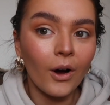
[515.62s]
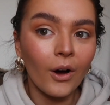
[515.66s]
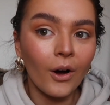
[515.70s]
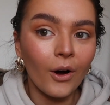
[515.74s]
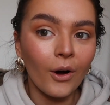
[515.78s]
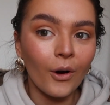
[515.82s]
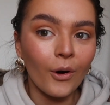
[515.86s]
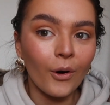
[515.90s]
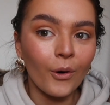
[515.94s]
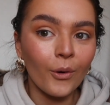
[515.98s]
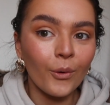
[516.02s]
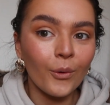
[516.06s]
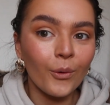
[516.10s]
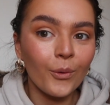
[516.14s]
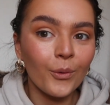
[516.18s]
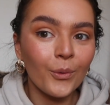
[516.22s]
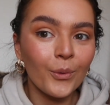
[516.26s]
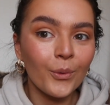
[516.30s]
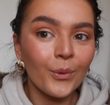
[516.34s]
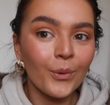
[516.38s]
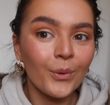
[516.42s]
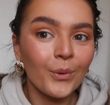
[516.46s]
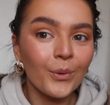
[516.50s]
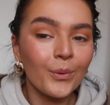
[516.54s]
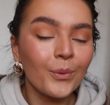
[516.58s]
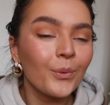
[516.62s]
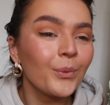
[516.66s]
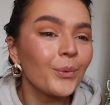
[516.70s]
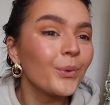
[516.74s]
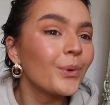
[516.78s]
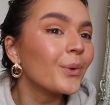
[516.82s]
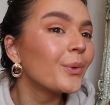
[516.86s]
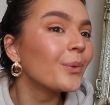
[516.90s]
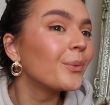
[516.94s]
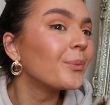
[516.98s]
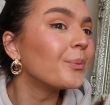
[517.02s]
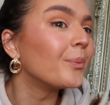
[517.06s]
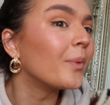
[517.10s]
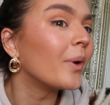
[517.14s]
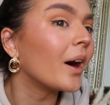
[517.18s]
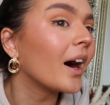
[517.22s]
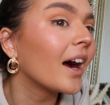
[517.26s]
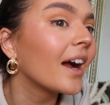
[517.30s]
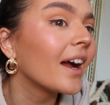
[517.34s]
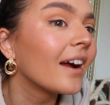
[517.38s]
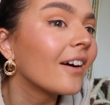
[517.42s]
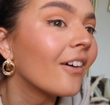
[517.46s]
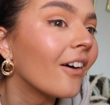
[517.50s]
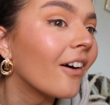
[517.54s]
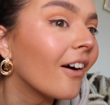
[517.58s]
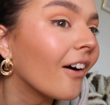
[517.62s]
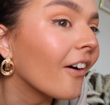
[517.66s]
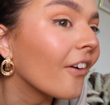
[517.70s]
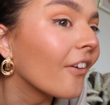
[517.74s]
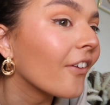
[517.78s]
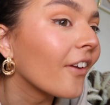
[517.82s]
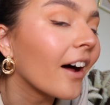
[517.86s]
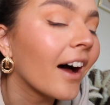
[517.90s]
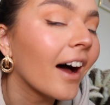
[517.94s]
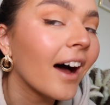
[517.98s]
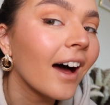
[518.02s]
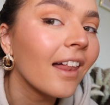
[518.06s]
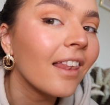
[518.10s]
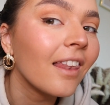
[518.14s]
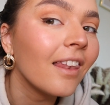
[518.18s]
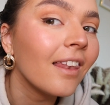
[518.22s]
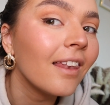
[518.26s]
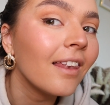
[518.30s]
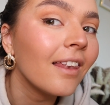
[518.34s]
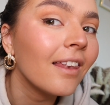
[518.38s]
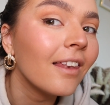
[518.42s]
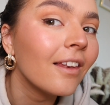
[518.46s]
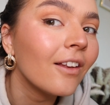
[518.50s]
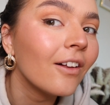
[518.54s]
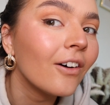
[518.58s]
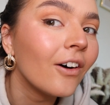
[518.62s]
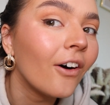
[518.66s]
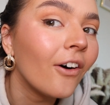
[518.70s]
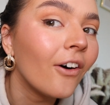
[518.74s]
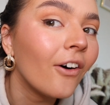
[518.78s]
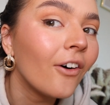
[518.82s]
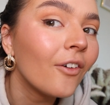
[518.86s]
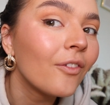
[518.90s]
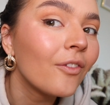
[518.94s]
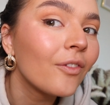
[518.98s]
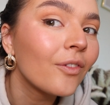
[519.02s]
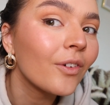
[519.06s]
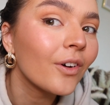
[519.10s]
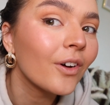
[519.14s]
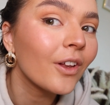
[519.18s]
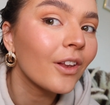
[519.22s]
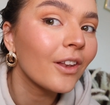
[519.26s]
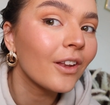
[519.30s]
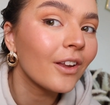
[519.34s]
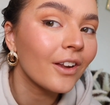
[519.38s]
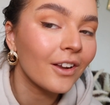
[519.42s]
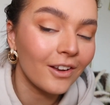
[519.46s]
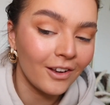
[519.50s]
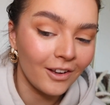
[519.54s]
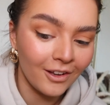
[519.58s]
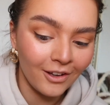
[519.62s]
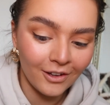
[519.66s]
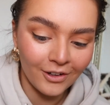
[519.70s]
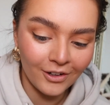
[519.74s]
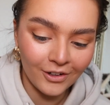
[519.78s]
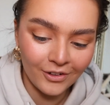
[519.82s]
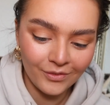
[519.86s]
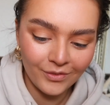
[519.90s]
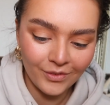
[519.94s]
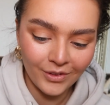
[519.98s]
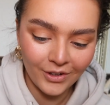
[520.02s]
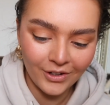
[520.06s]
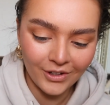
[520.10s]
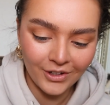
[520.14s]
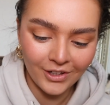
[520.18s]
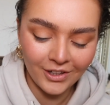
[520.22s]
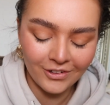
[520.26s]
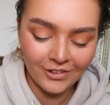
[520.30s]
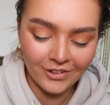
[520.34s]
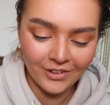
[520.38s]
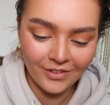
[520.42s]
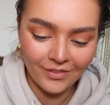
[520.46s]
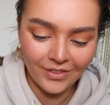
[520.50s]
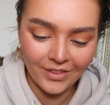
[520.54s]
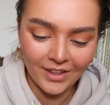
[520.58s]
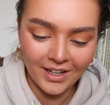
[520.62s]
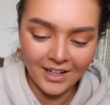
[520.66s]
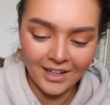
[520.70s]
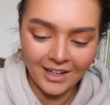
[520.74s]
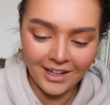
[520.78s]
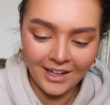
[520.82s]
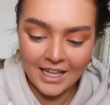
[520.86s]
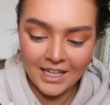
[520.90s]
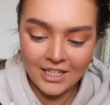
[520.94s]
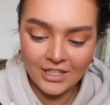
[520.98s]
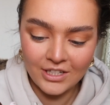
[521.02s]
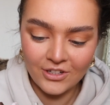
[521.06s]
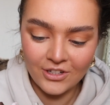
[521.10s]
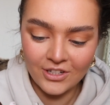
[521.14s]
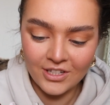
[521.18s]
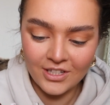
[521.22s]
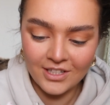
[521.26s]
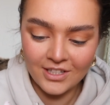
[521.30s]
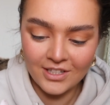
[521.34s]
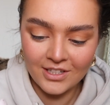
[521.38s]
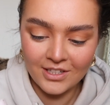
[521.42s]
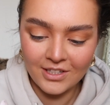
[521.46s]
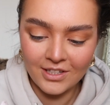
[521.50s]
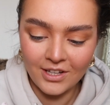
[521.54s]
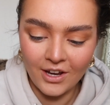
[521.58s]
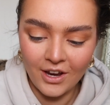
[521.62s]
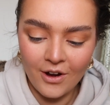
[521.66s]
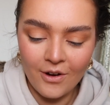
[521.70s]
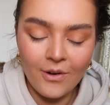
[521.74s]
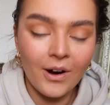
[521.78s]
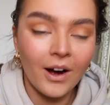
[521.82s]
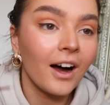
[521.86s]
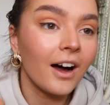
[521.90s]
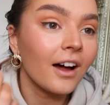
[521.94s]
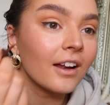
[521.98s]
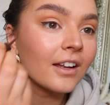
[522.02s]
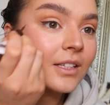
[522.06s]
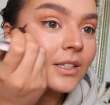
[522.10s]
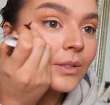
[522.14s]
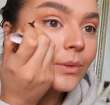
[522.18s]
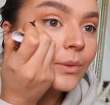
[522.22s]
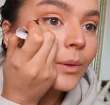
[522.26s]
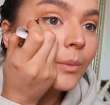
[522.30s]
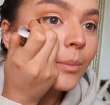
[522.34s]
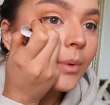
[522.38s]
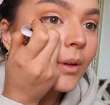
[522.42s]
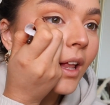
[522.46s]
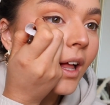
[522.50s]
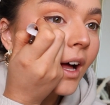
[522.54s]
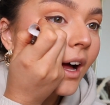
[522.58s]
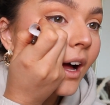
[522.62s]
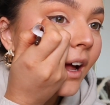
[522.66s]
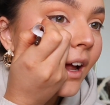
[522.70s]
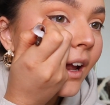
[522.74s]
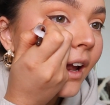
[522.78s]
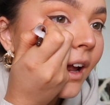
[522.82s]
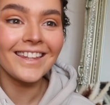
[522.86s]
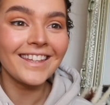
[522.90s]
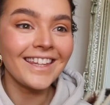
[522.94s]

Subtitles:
Oh my god, I love the colour of that. It's just so hard to apply.